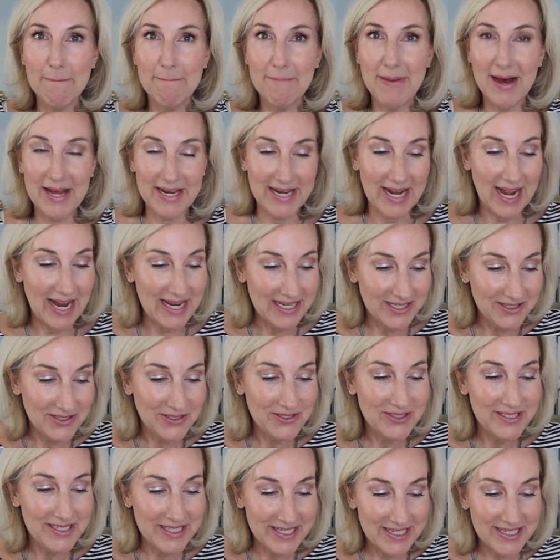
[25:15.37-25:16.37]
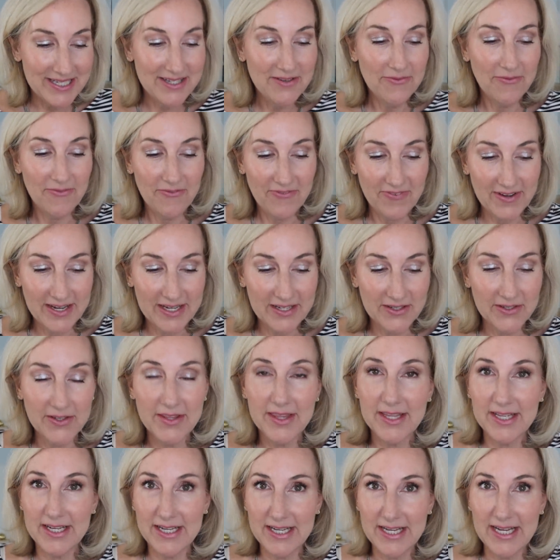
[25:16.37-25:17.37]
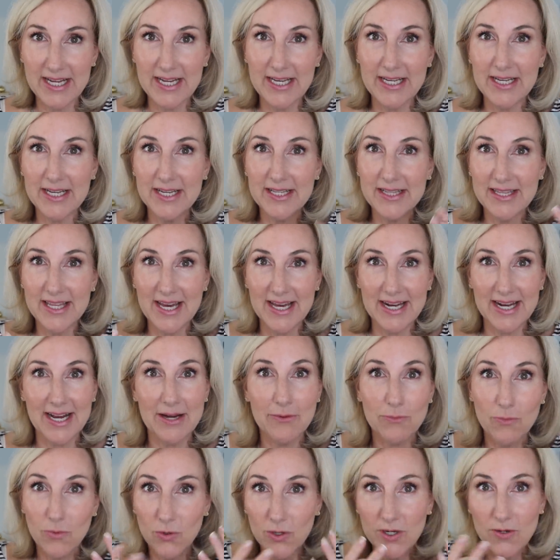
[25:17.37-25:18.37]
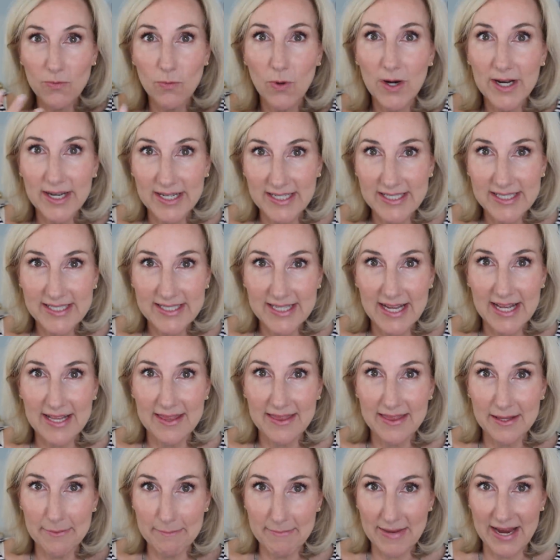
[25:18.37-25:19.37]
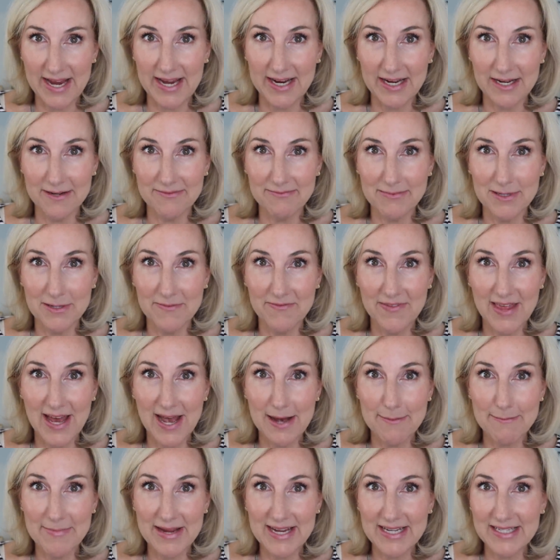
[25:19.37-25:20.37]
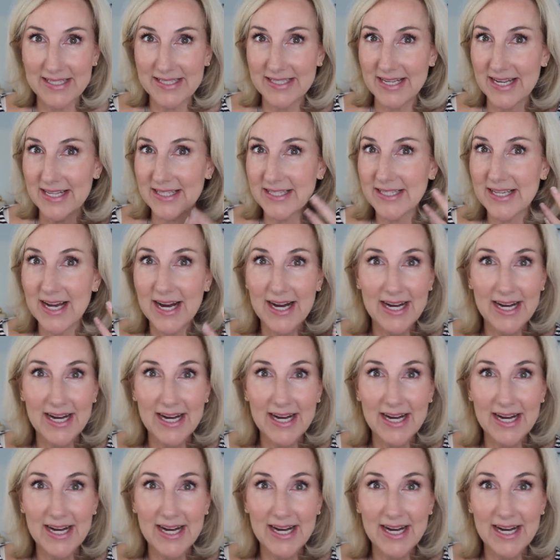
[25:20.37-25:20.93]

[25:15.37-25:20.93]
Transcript: but I did feel the need that I would want to set the makeup, if that makes sense.